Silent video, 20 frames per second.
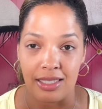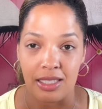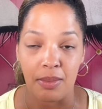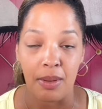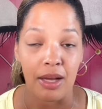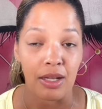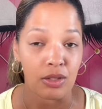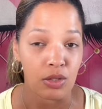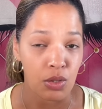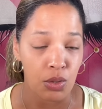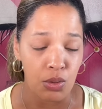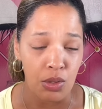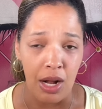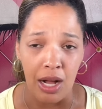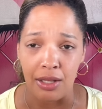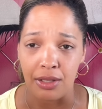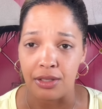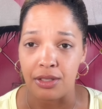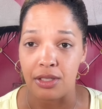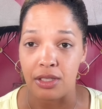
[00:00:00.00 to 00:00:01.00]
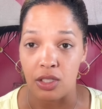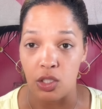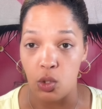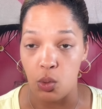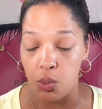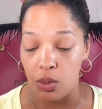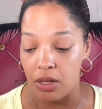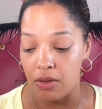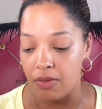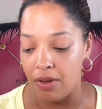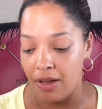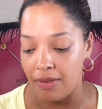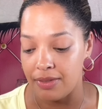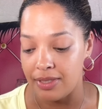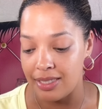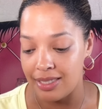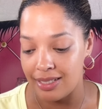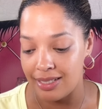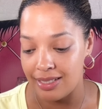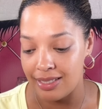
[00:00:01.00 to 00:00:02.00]
about
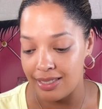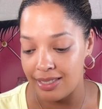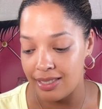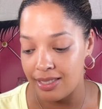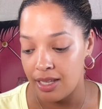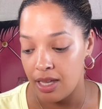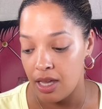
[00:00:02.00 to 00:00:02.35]
$2.25